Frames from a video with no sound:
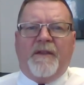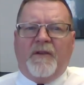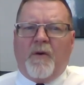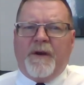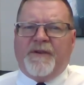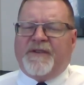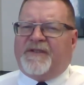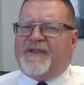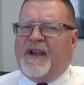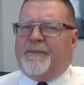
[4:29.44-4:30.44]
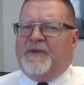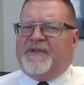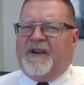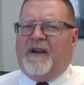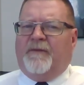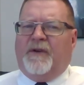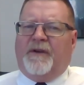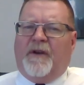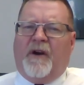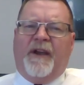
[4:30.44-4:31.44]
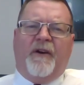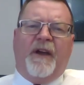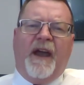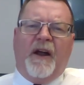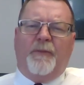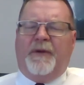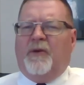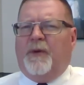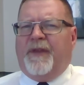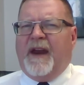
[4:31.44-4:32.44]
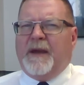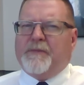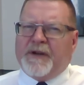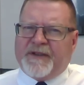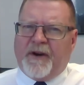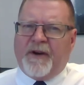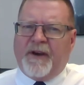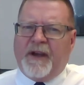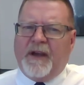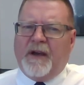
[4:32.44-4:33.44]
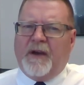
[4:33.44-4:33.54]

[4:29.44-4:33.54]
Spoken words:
The lawyers at Stepp Sullivan are here to help you with any paternity